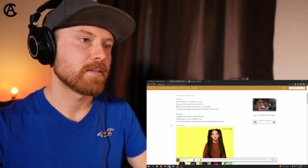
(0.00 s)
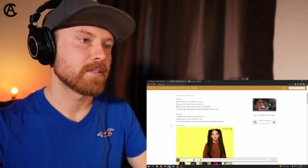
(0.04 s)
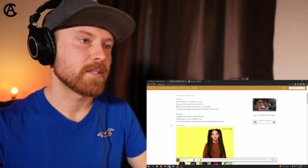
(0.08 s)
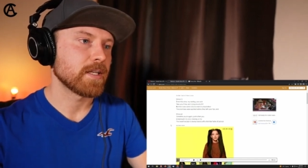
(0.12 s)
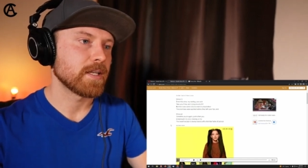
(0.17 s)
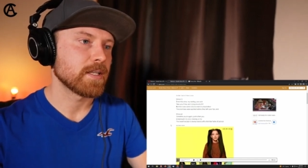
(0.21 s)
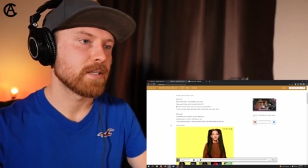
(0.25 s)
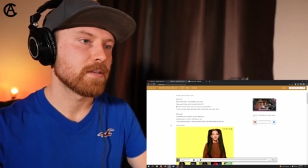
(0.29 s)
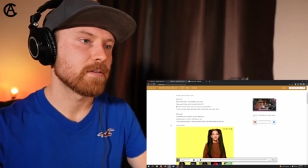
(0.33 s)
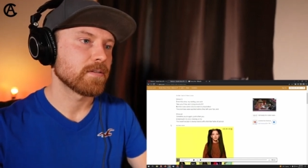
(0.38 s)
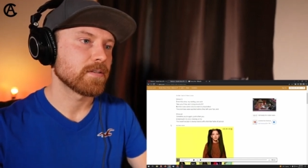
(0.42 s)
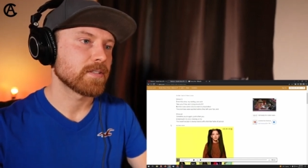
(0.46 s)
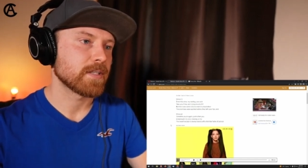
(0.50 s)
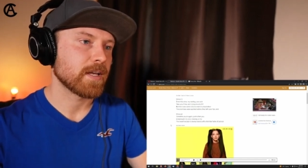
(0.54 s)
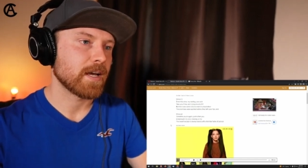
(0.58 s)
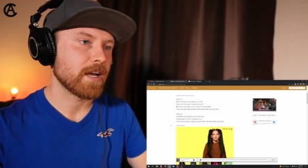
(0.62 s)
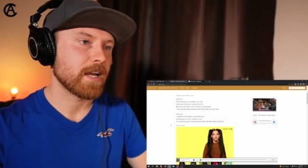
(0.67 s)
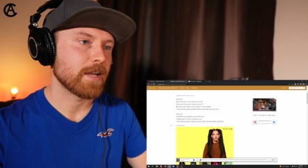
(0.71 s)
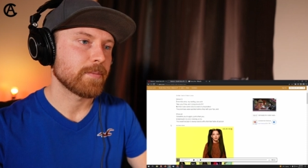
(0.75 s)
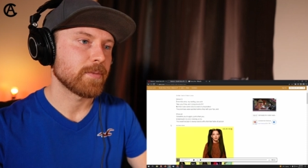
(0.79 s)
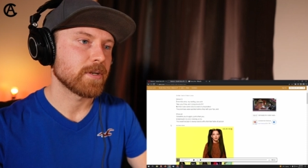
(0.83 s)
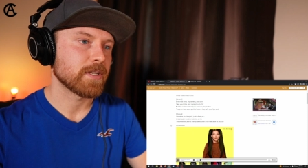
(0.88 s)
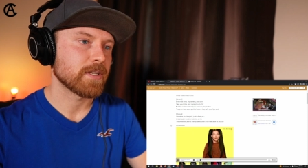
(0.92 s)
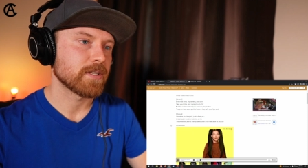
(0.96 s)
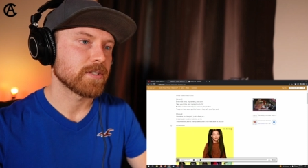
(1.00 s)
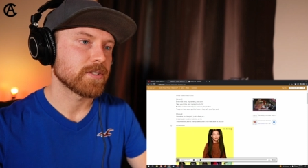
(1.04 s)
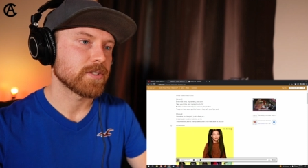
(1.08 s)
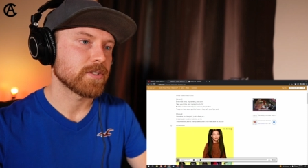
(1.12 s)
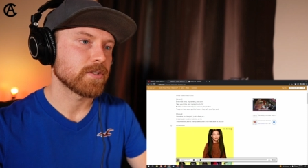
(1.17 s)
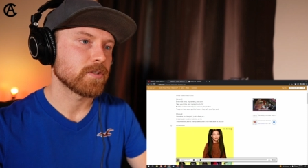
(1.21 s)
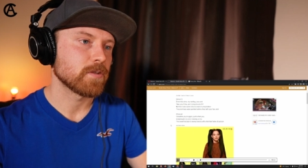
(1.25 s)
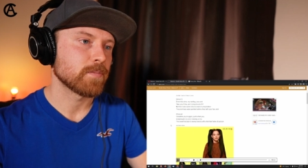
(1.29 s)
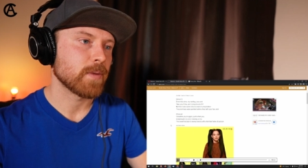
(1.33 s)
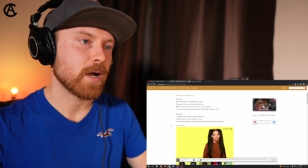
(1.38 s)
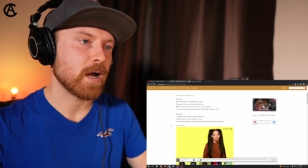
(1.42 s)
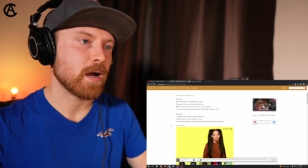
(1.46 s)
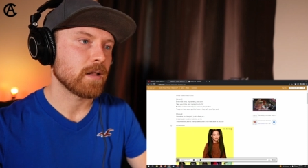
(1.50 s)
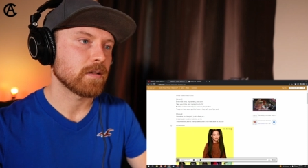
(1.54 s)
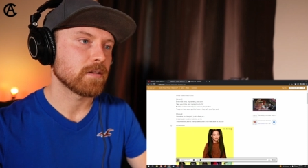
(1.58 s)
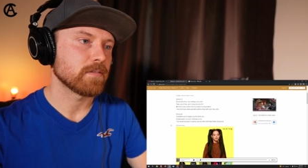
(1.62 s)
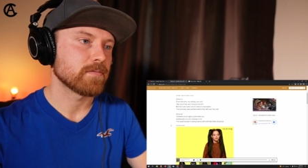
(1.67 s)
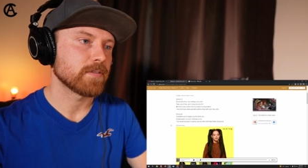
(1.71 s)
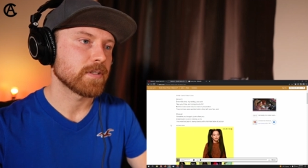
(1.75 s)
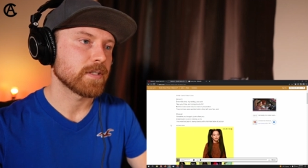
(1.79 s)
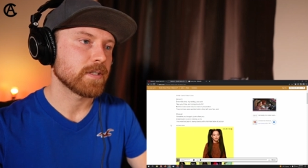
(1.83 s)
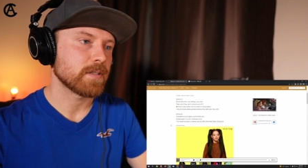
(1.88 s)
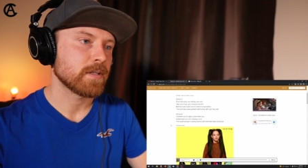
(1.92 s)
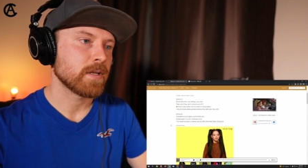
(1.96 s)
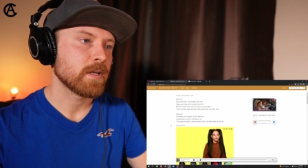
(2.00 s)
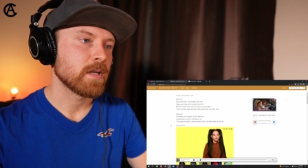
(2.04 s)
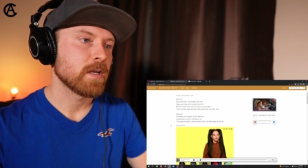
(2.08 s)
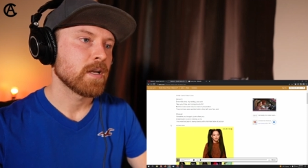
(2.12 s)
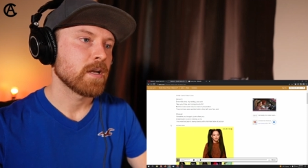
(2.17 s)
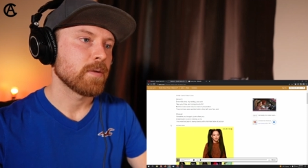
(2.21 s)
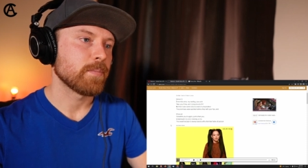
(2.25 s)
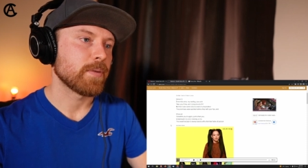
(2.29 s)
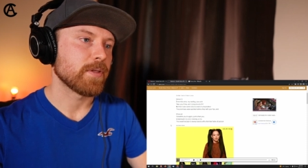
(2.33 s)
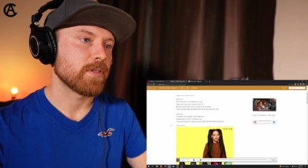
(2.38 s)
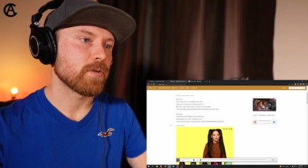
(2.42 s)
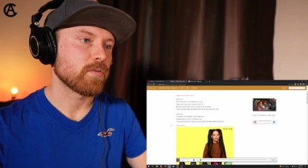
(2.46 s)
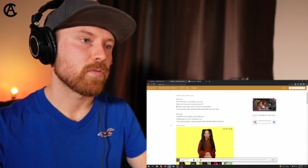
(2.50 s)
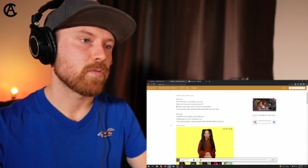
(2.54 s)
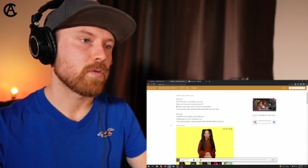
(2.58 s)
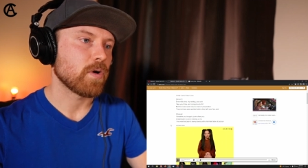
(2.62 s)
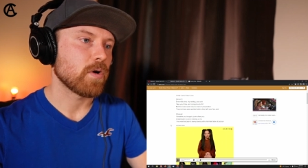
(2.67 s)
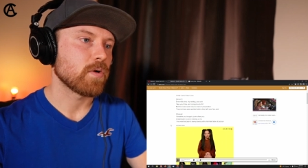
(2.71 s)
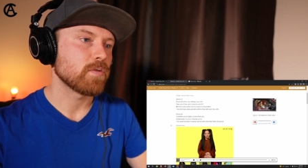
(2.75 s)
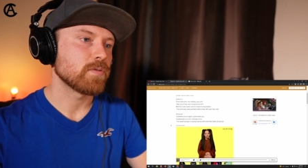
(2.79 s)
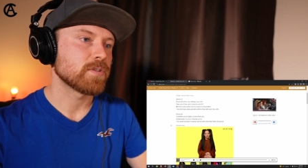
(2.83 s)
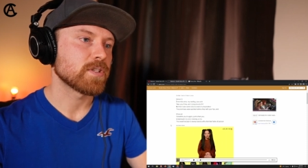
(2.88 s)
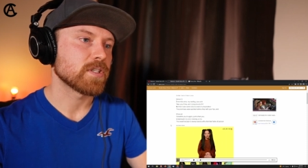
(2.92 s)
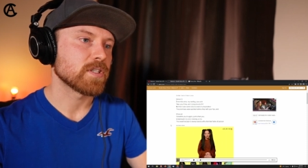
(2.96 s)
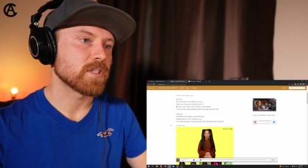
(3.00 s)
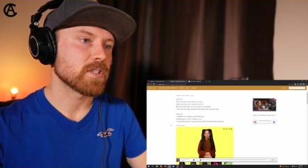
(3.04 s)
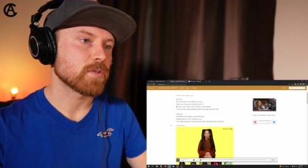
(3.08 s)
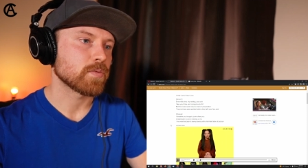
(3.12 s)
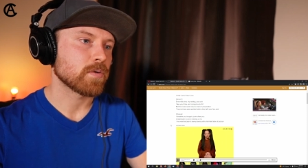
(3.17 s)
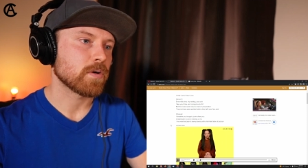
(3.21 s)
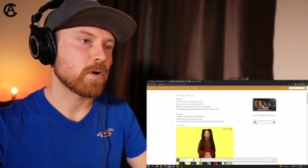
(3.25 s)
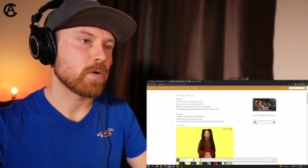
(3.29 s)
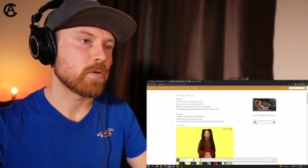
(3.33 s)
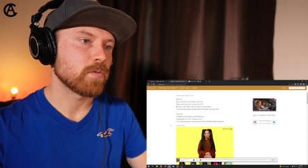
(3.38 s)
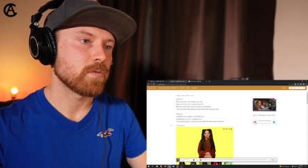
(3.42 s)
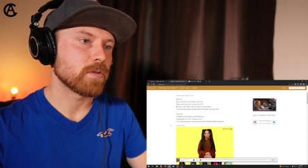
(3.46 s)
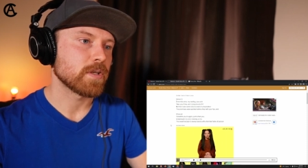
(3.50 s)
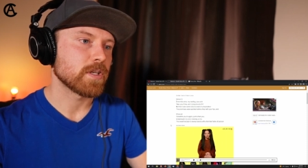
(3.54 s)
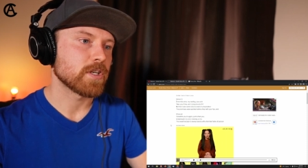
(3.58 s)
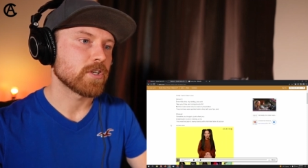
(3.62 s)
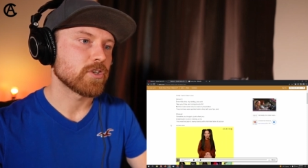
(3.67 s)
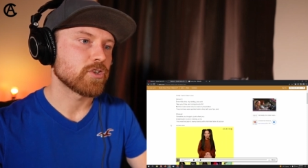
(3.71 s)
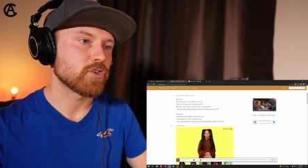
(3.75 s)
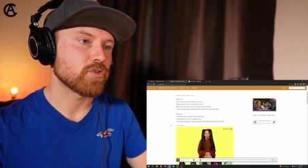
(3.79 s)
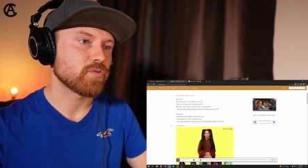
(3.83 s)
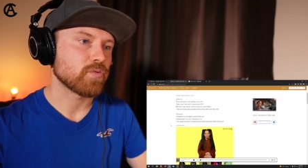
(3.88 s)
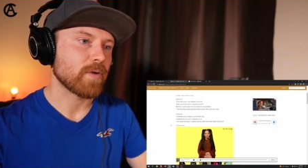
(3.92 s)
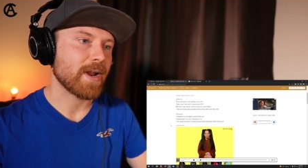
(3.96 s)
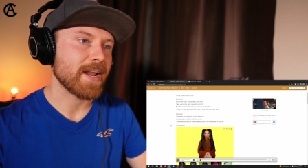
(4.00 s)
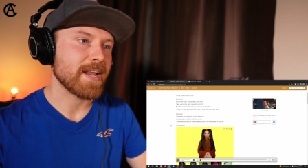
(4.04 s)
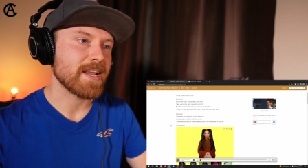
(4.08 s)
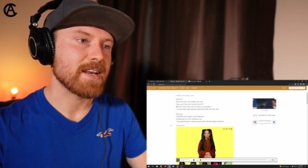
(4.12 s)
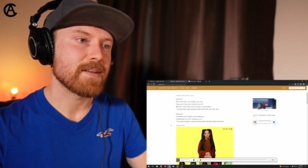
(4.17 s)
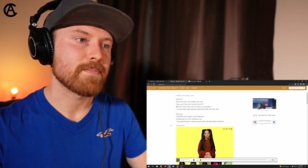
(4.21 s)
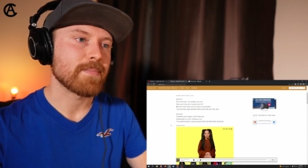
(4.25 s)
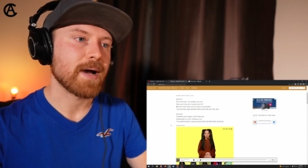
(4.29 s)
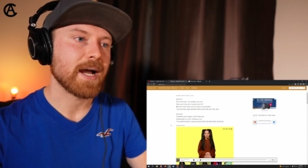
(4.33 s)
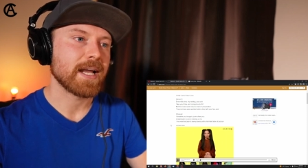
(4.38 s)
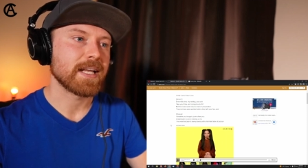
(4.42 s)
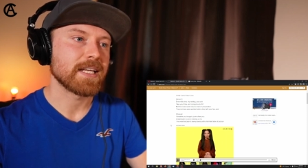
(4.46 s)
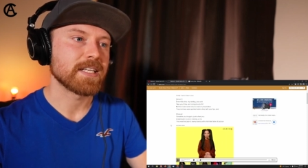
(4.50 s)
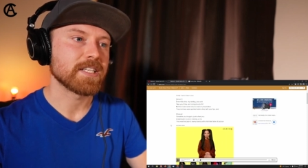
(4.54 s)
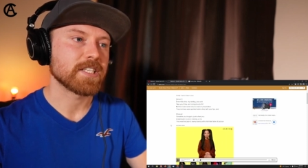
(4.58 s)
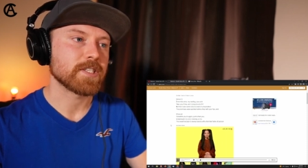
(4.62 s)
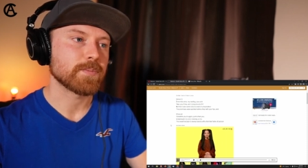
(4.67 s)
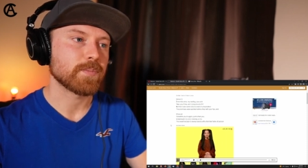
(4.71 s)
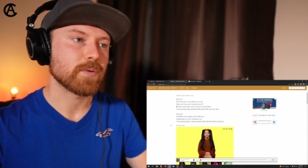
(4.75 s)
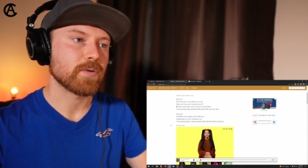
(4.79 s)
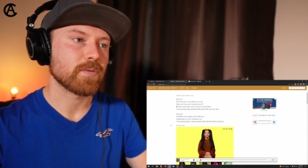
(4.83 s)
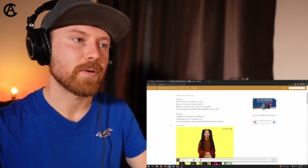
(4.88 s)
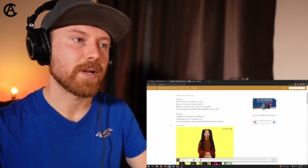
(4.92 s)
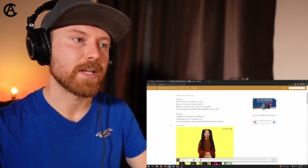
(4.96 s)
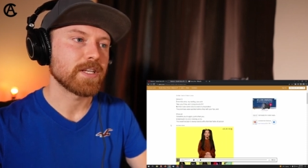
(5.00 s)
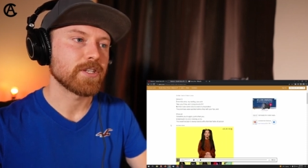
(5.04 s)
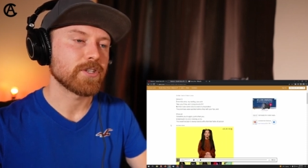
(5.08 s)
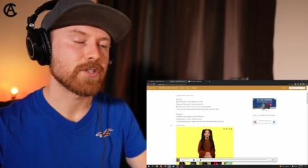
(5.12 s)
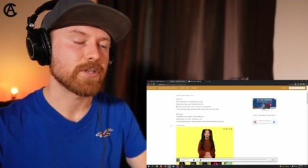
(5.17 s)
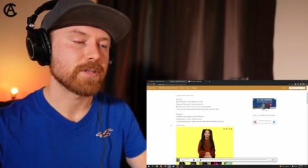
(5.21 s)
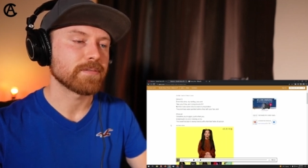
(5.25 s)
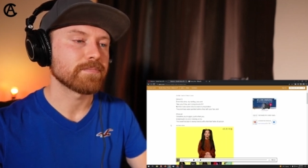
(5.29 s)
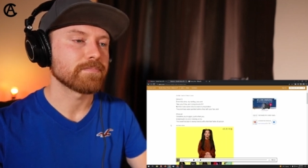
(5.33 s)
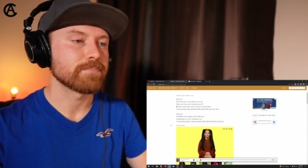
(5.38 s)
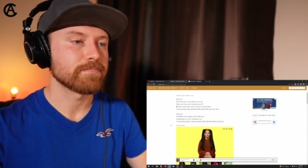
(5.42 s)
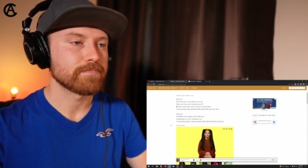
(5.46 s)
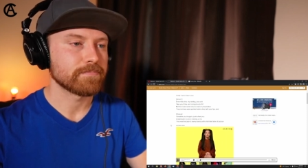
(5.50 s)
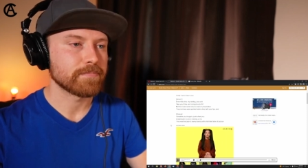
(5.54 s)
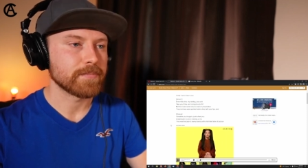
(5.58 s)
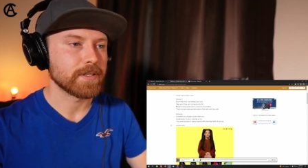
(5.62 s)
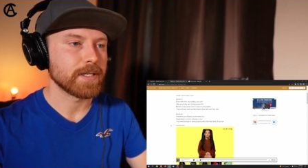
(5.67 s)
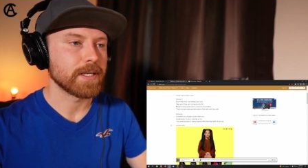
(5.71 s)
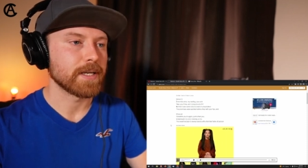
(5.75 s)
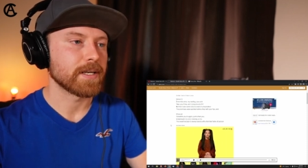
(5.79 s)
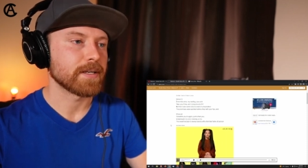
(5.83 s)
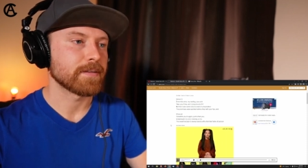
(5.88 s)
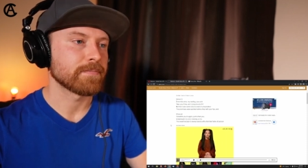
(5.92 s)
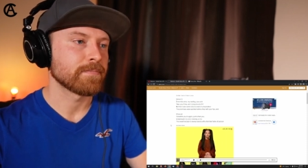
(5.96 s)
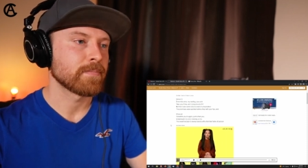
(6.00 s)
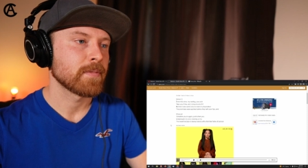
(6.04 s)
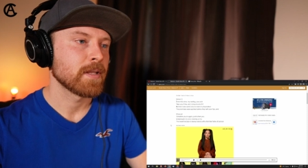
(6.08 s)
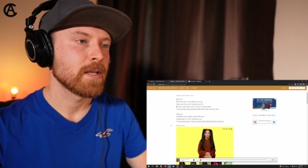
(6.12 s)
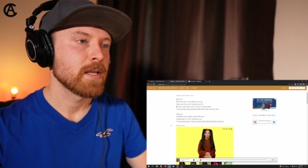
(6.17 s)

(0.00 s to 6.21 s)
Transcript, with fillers: Take your time and consume all of it. But the roses were only to drain my inspiration. Yeah.